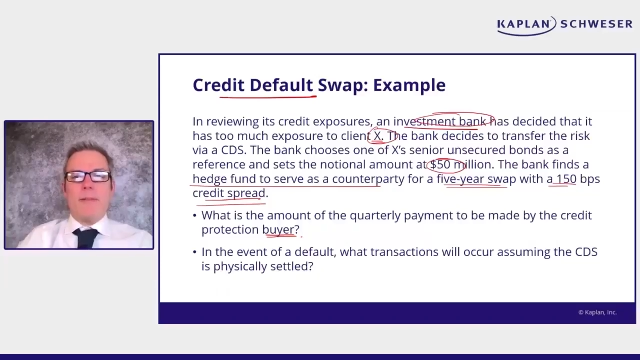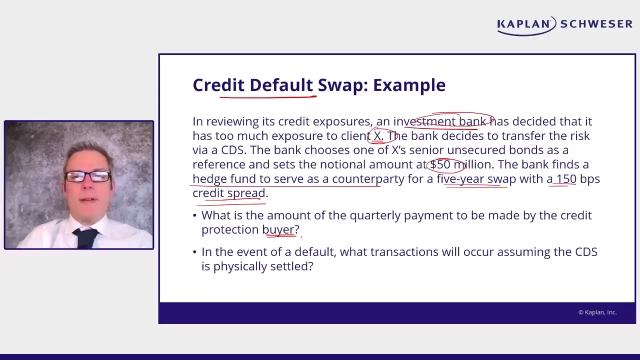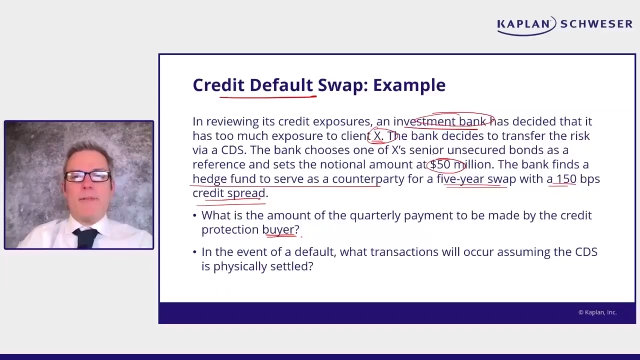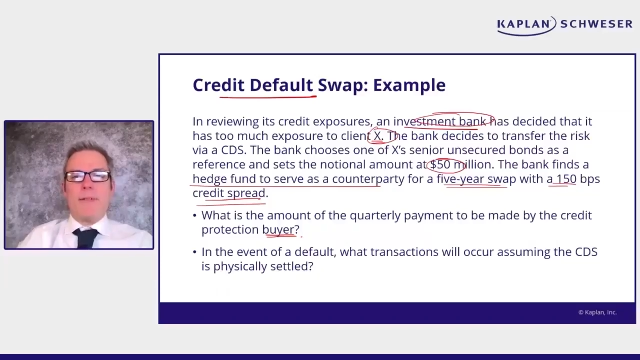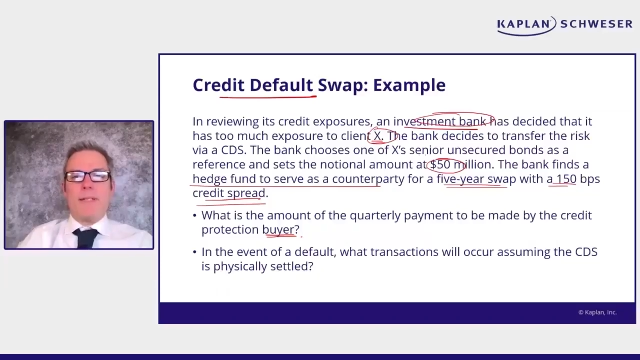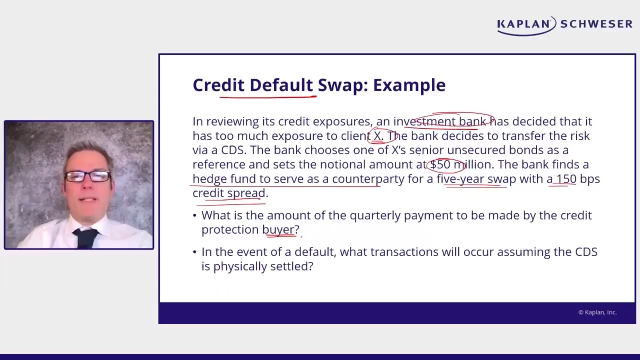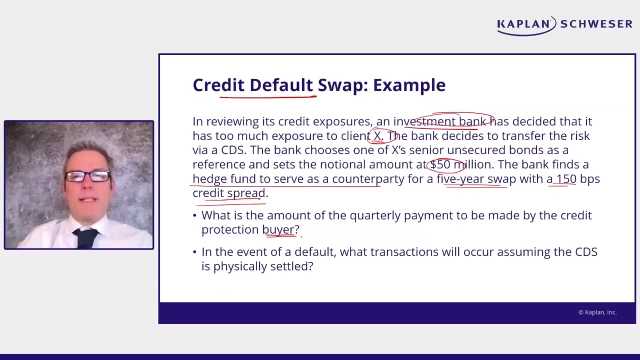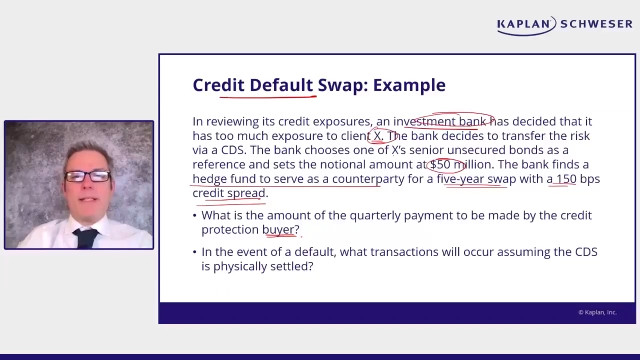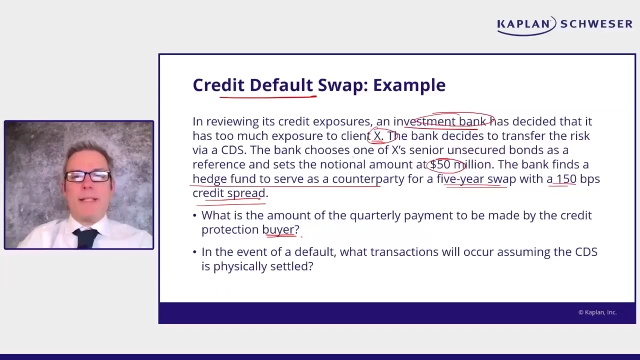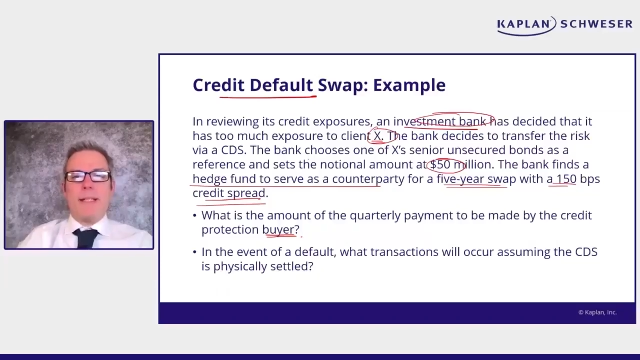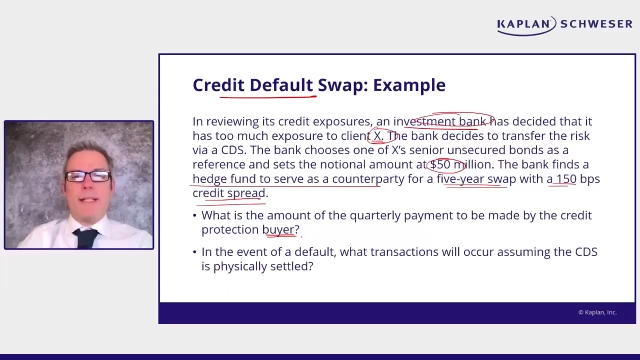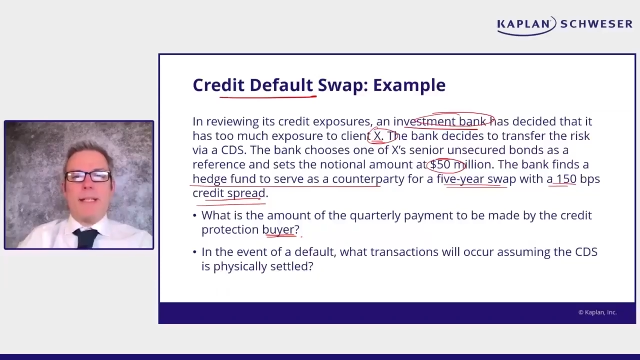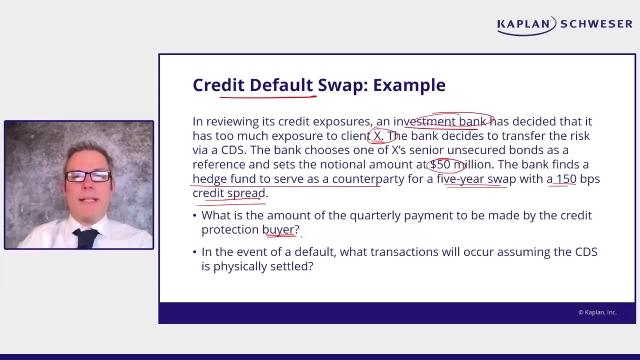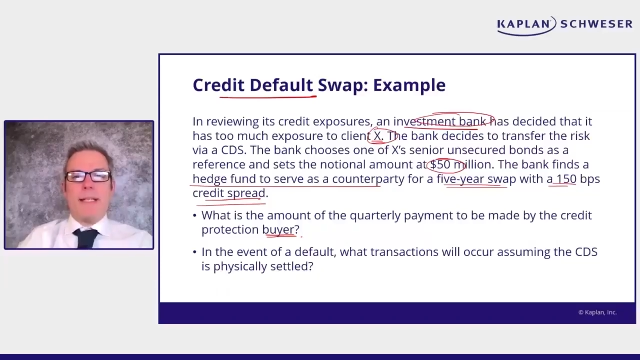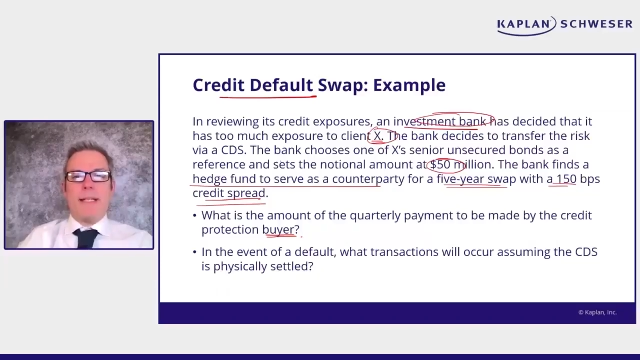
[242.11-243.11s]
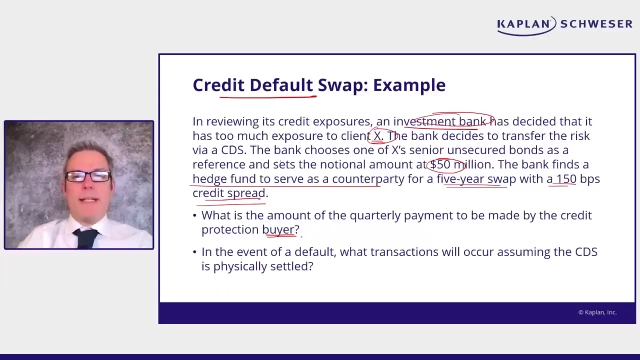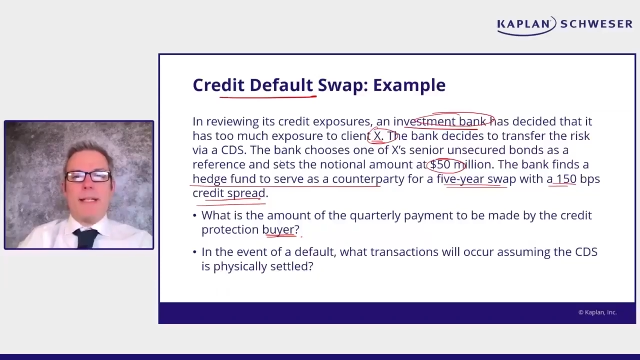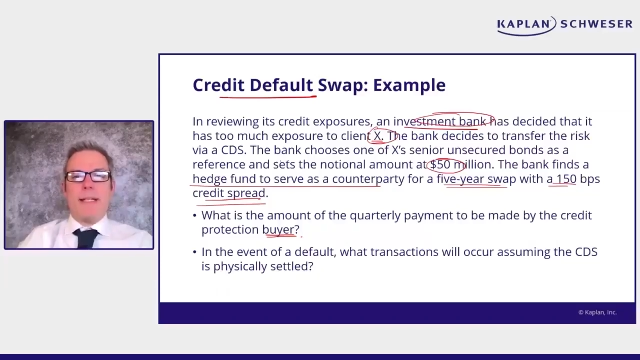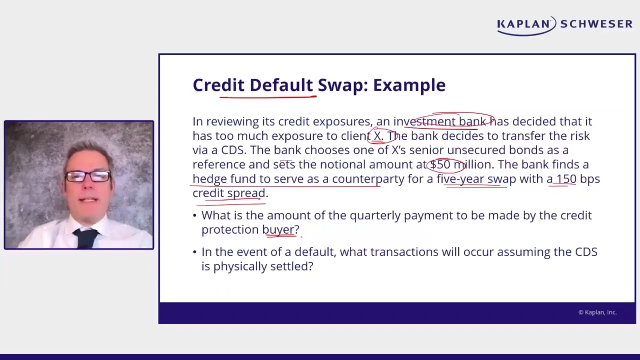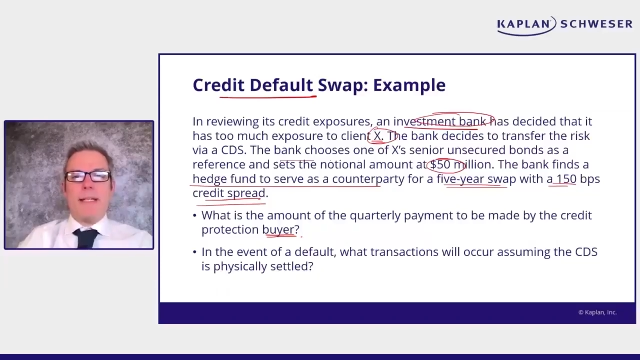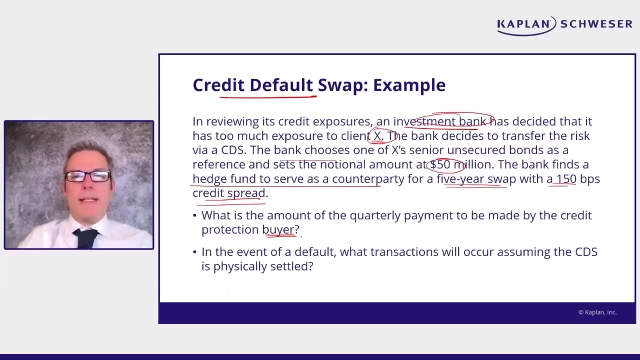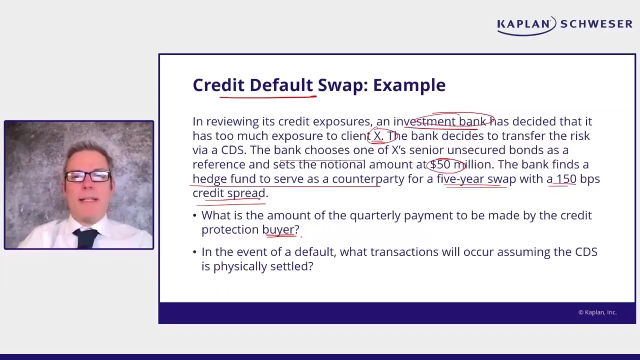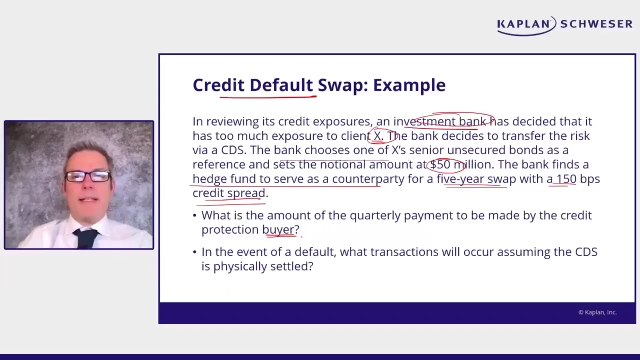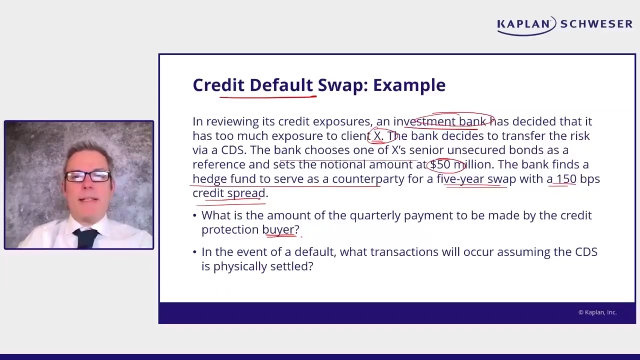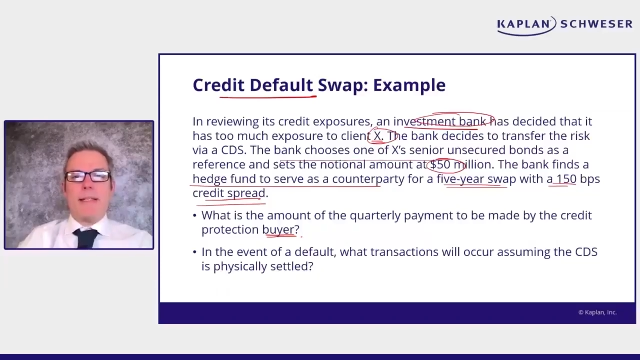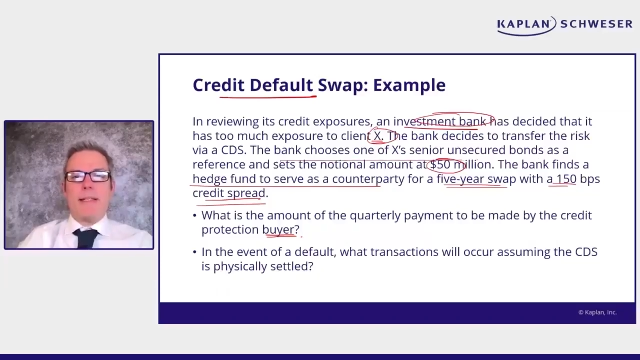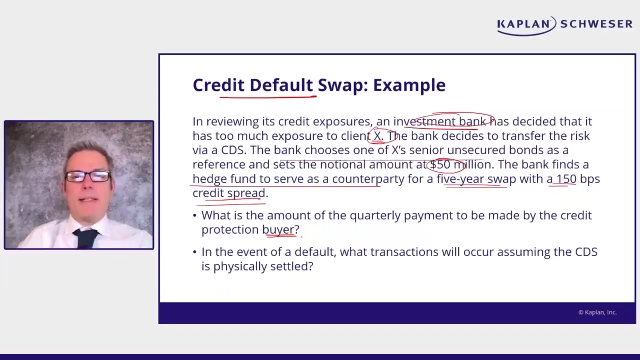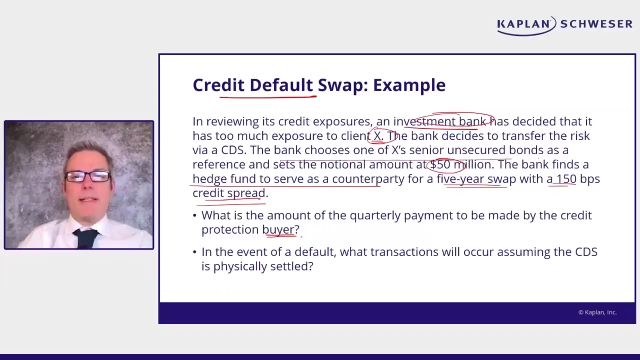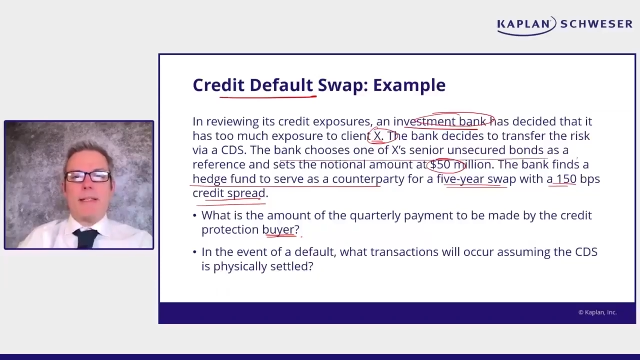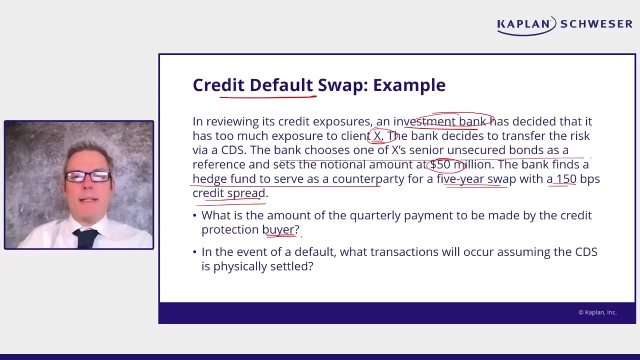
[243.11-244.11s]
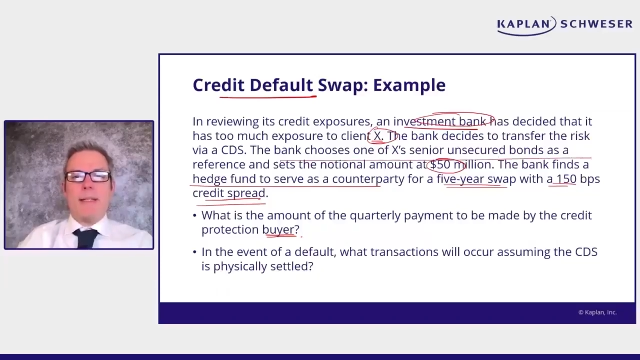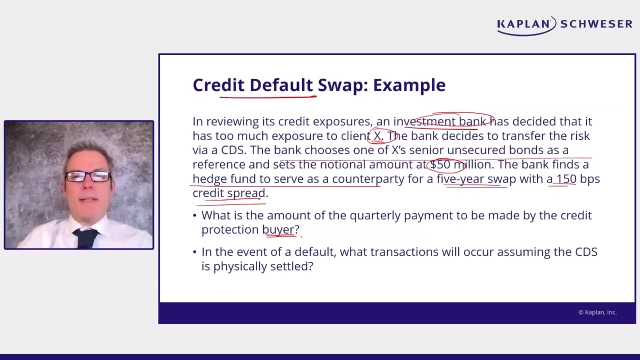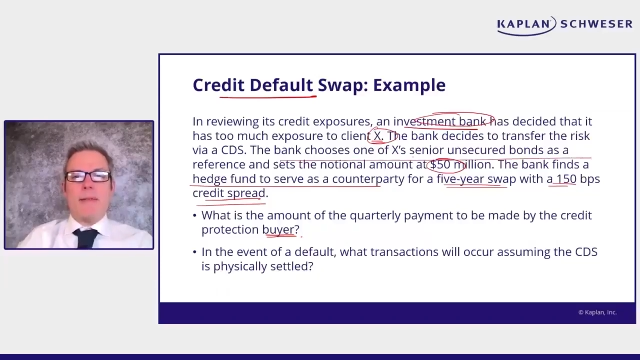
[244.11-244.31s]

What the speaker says: reference asset here is